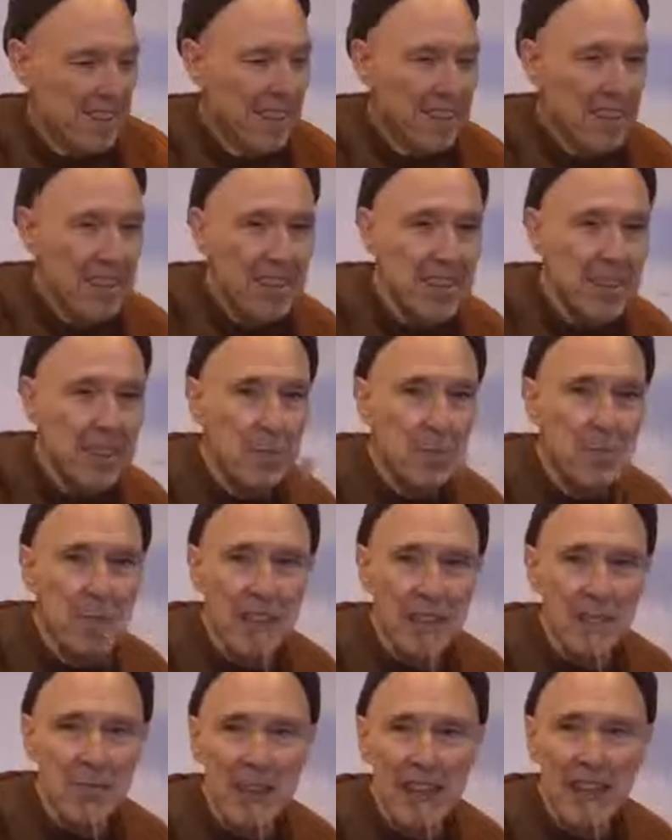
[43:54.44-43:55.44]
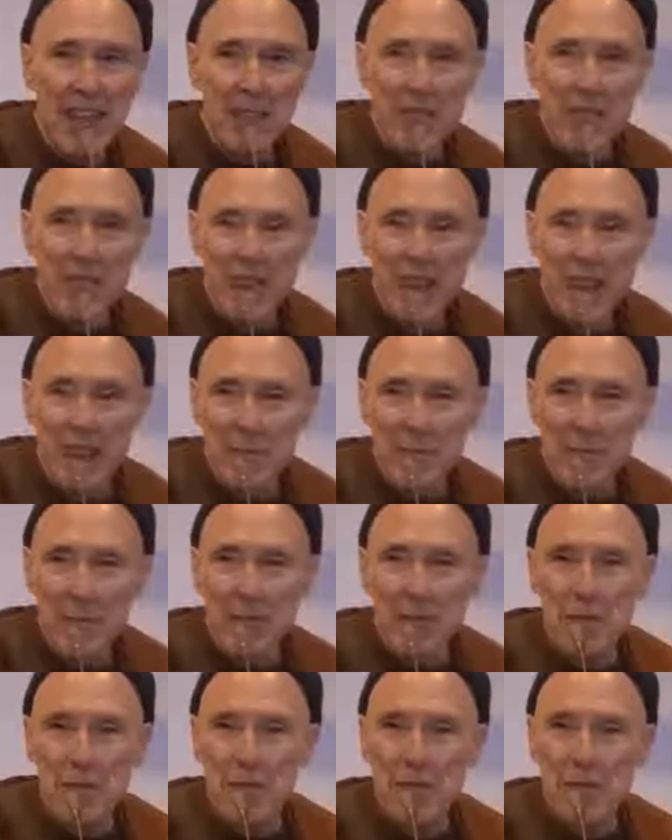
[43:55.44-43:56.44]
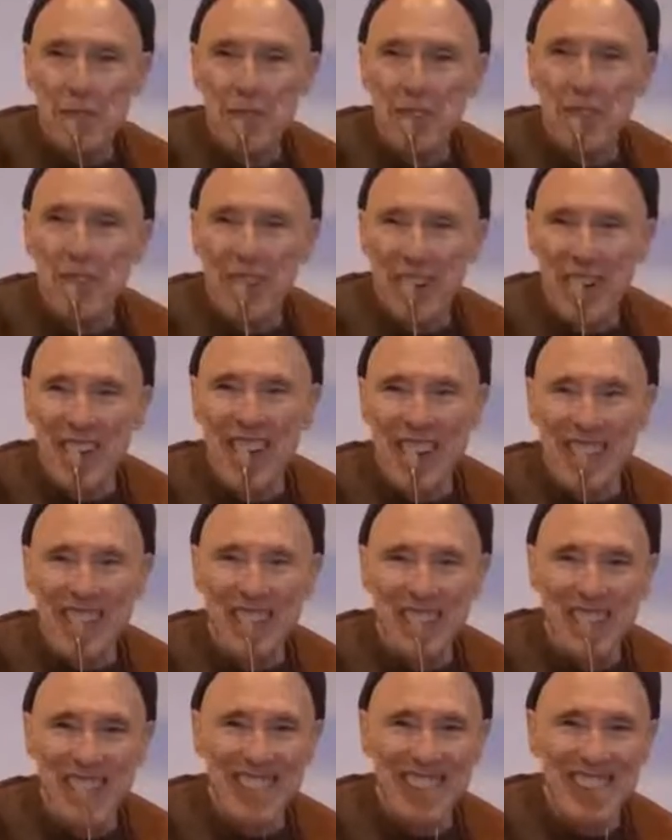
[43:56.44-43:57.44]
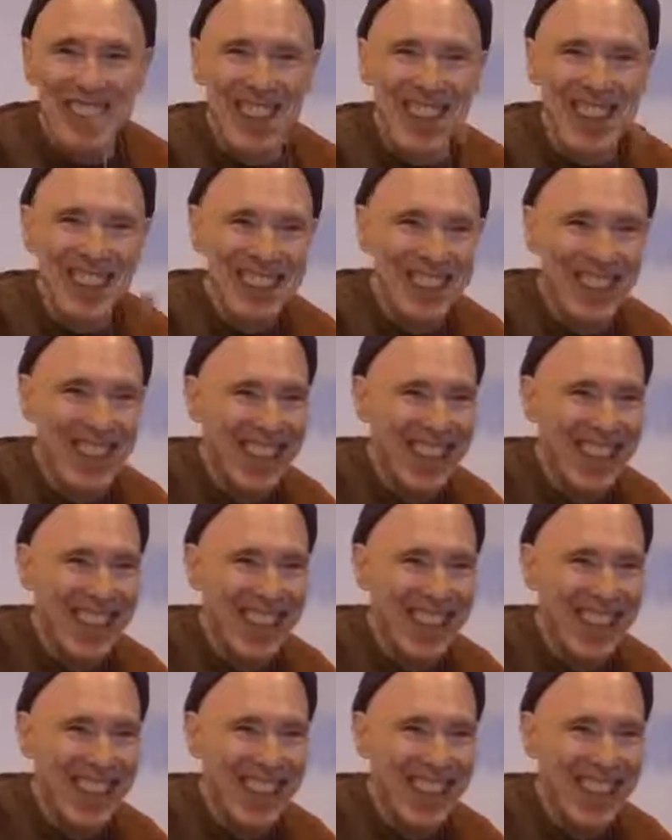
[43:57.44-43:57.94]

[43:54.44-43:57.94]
That's my advertisement for next week's class.